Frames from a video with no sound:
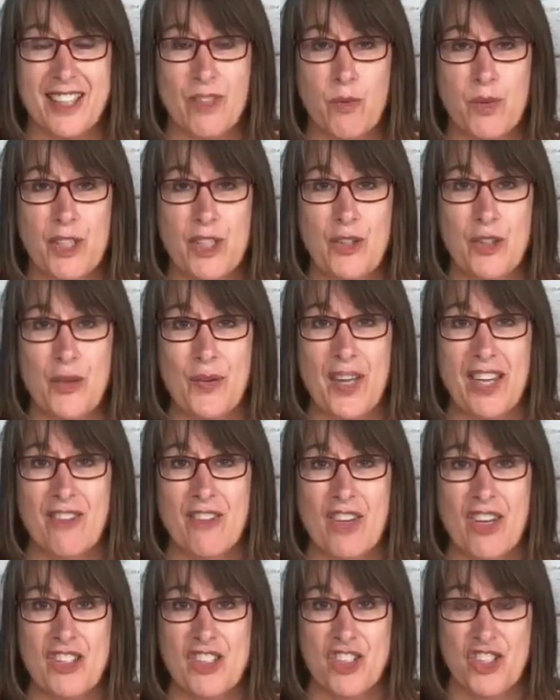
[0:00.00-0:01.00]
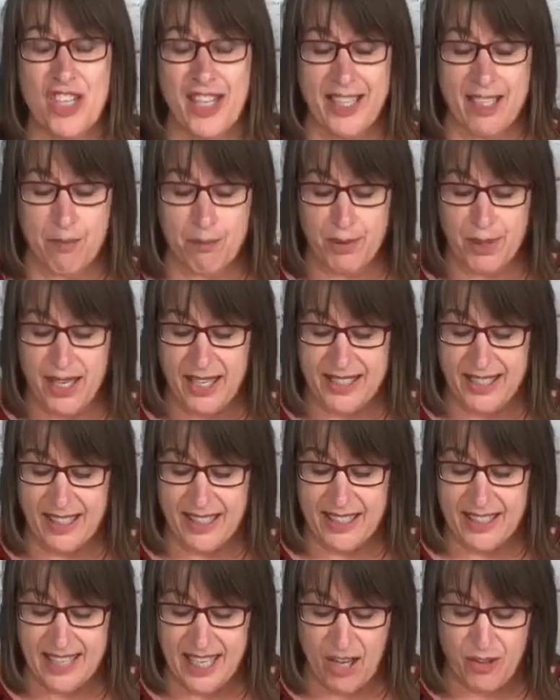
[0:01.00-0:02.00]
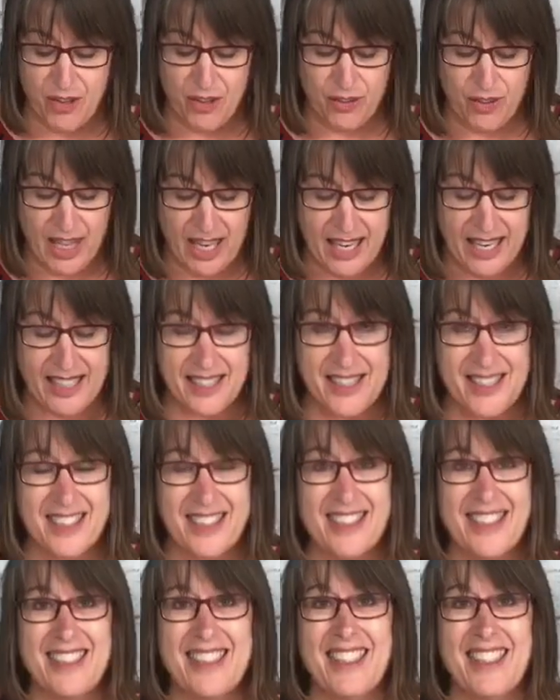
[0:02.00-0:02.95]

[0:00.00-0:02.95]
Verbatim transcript: And when you don't have oxygenated blood getting down your legs,